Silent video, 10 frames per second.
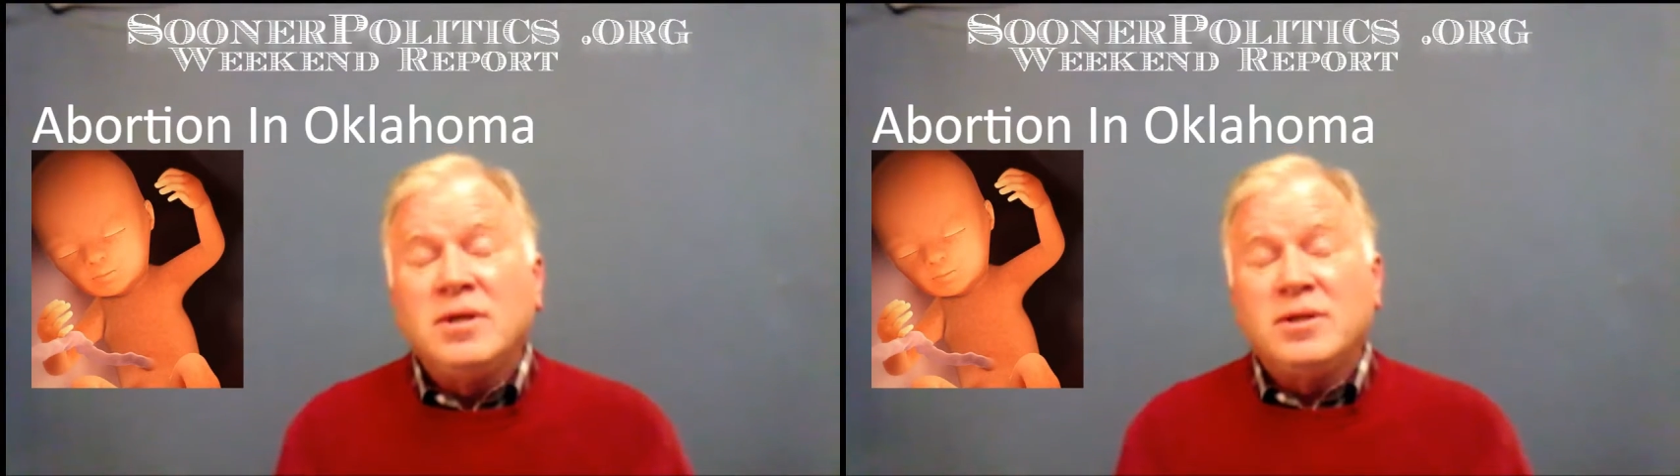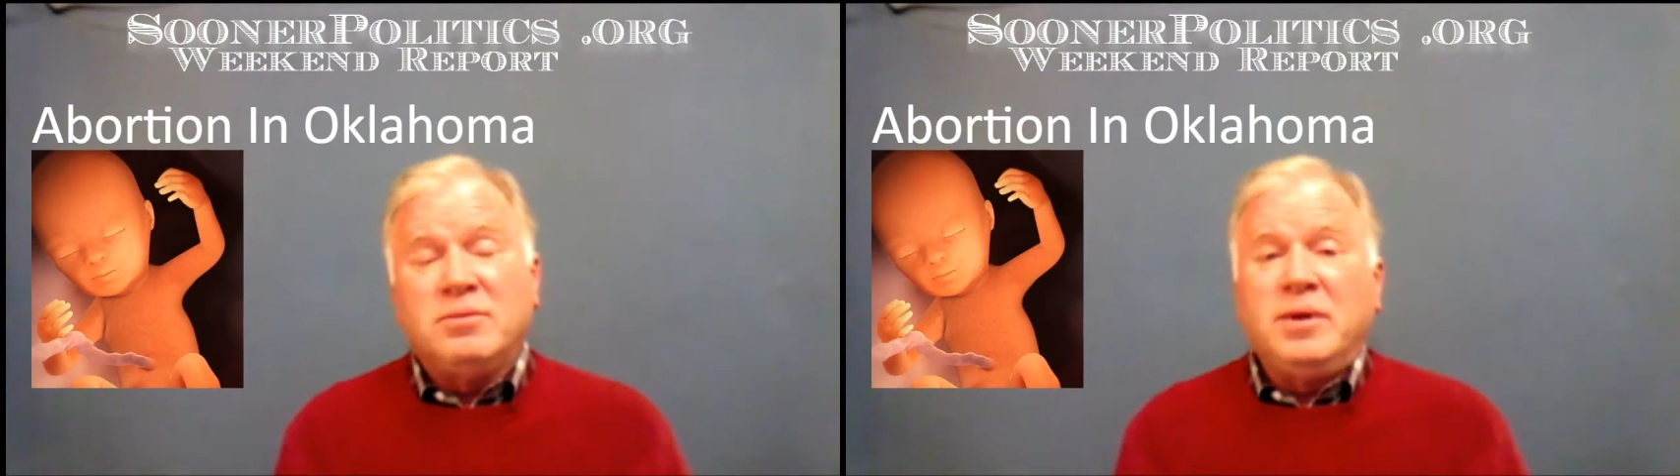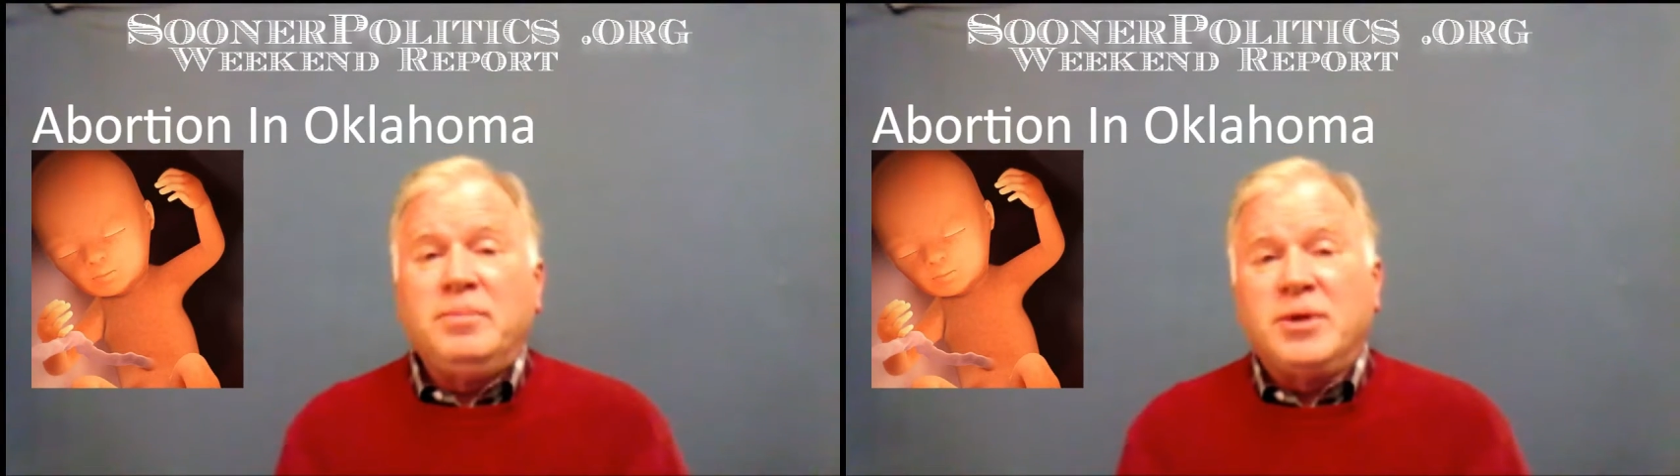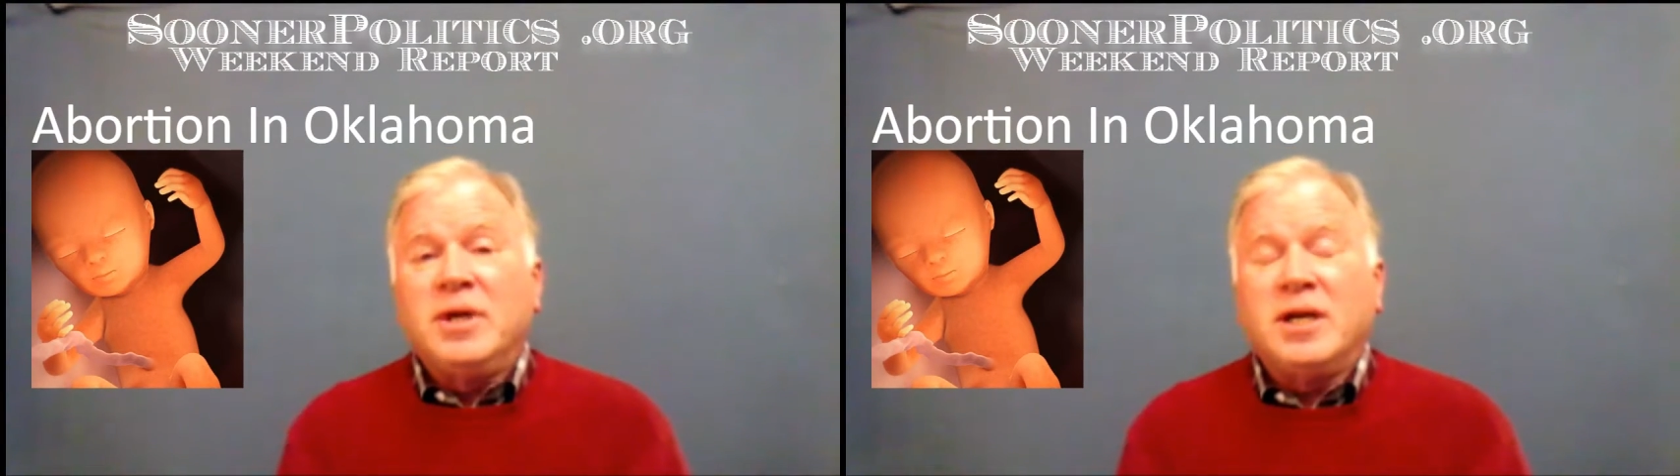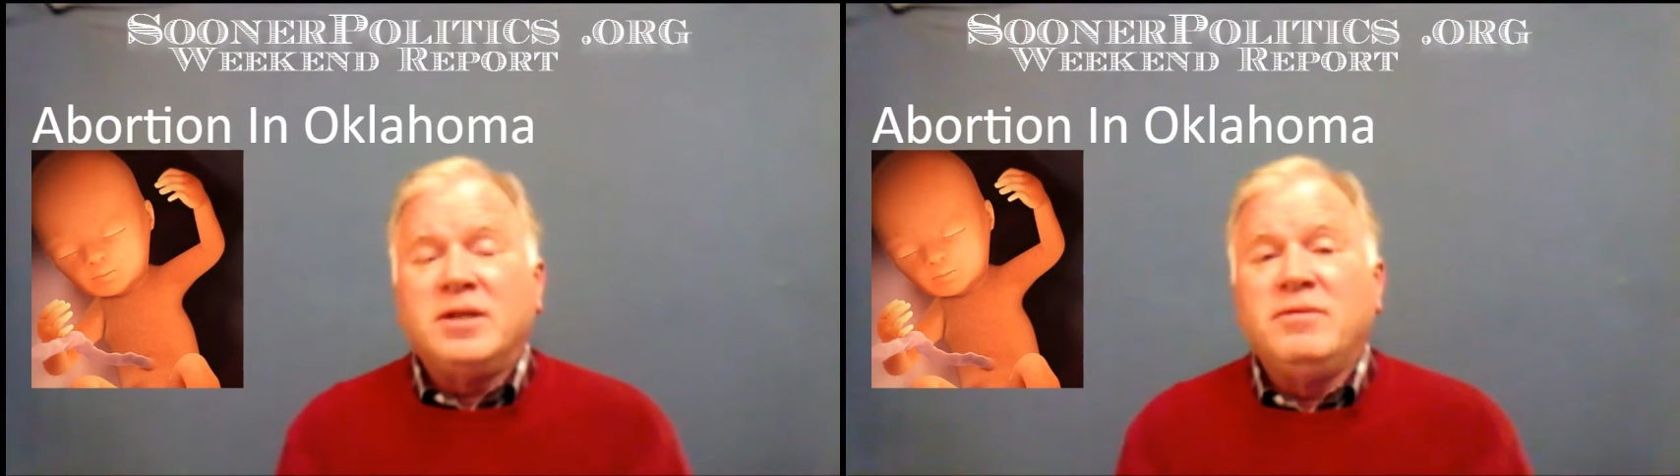the
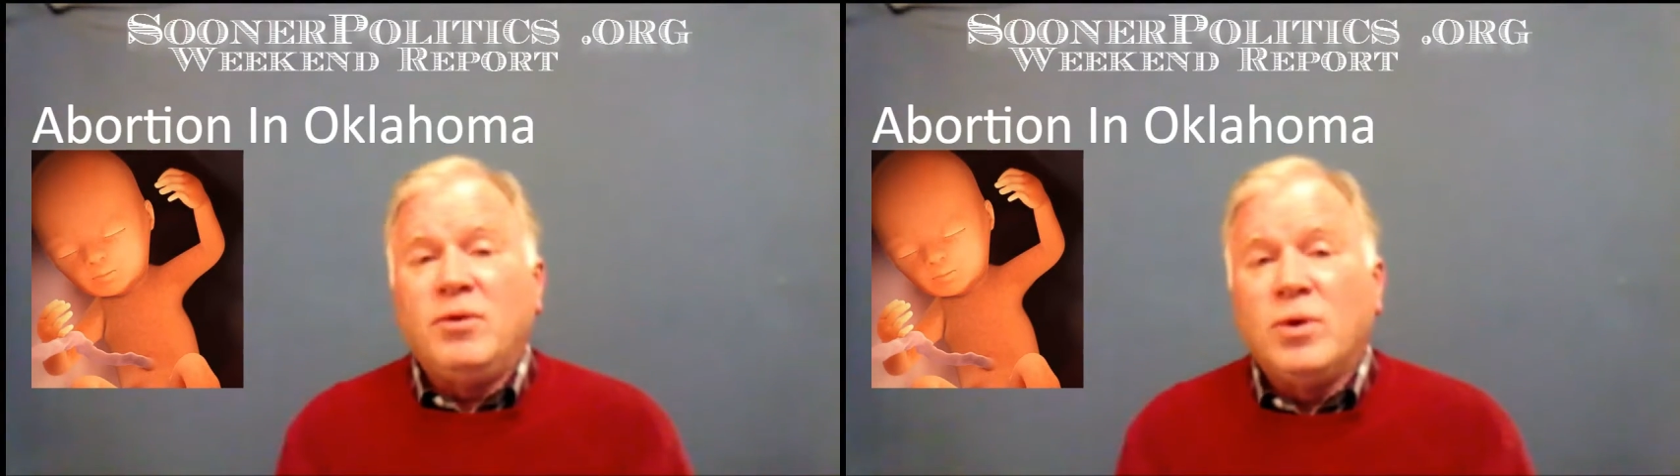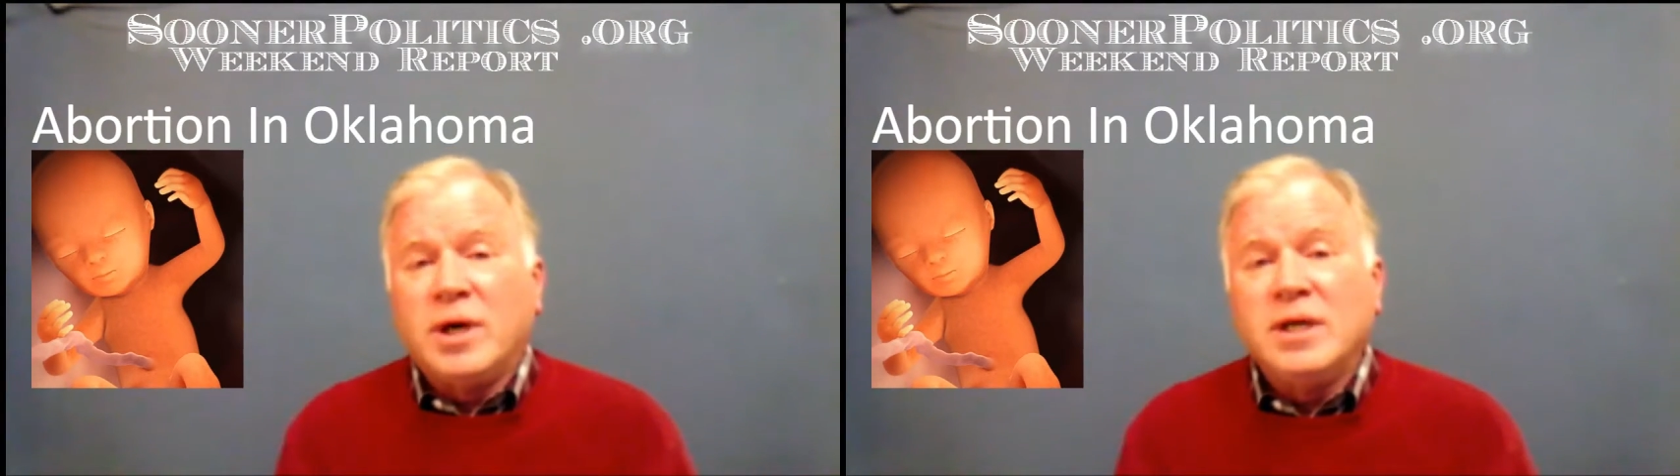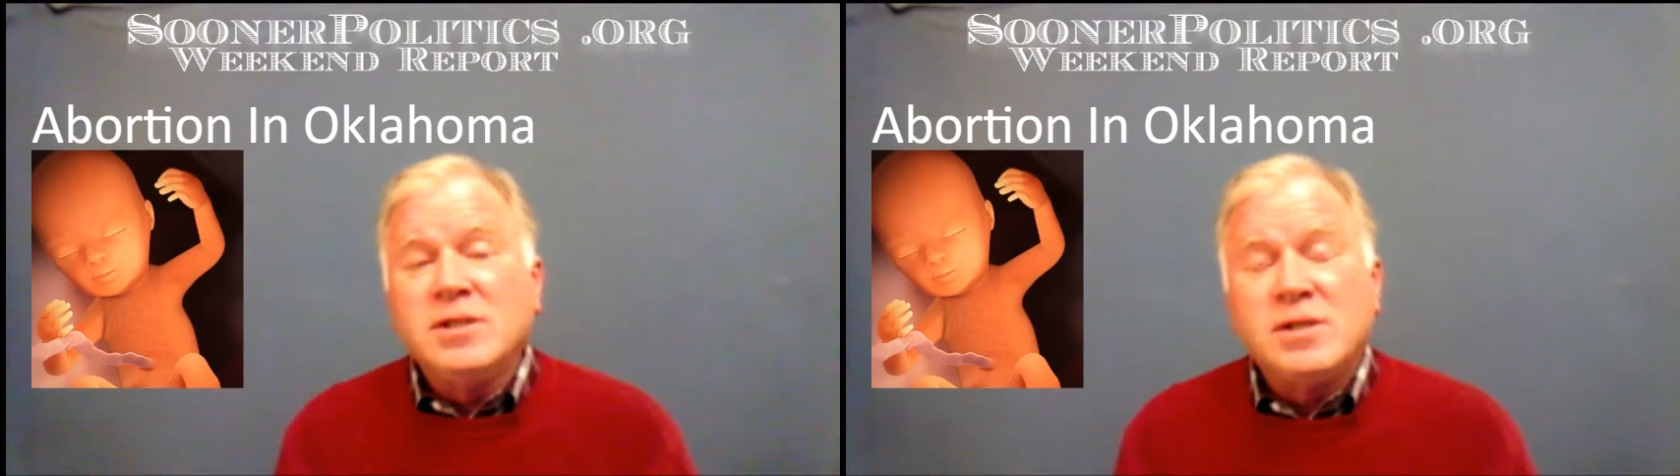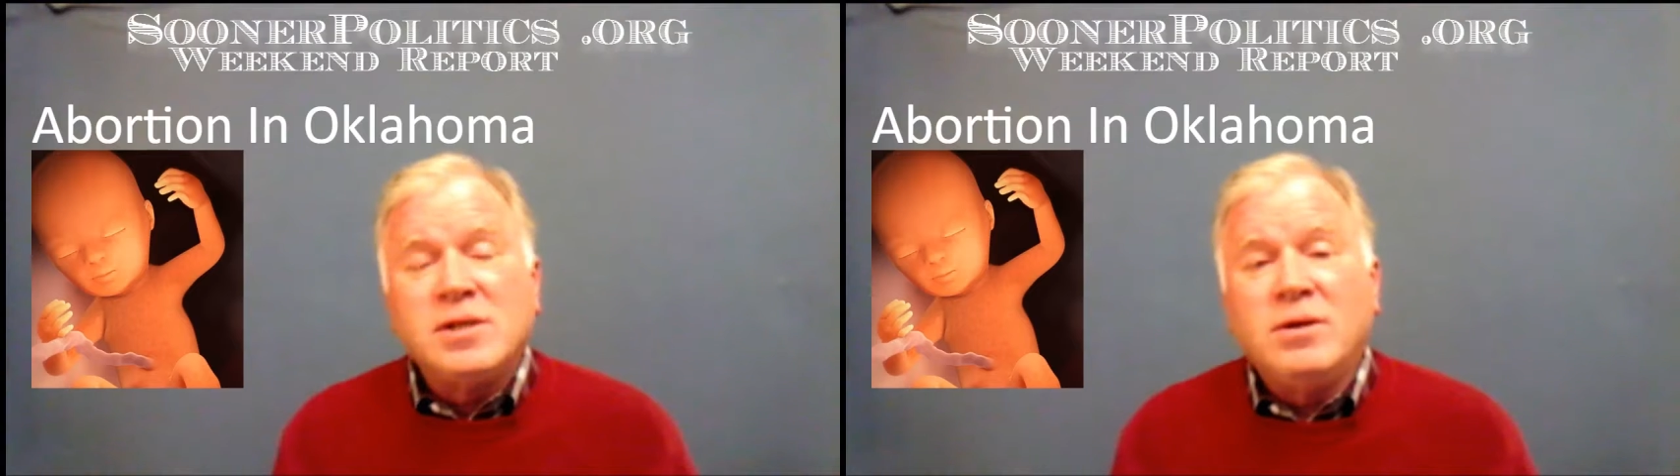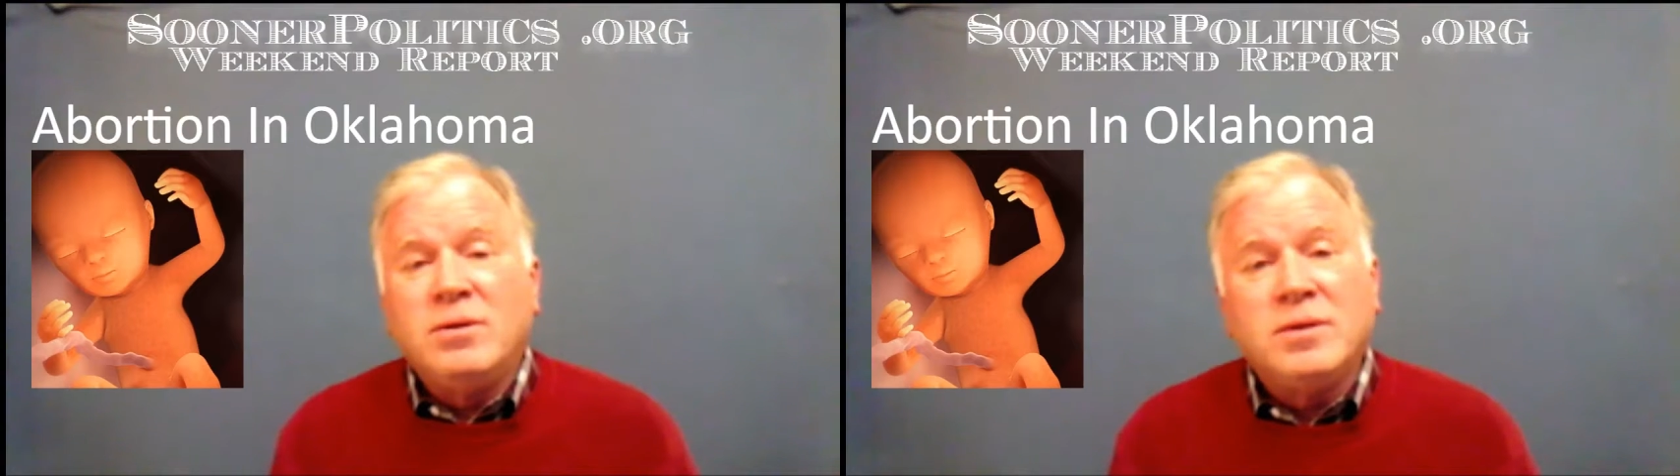reproductive organs
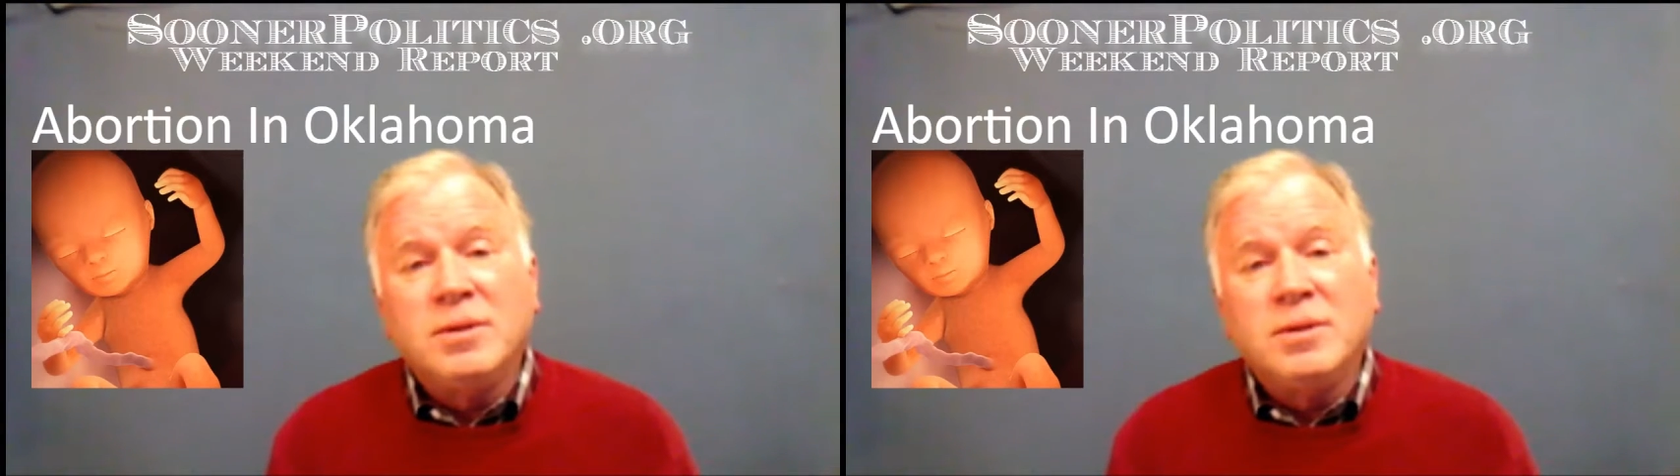so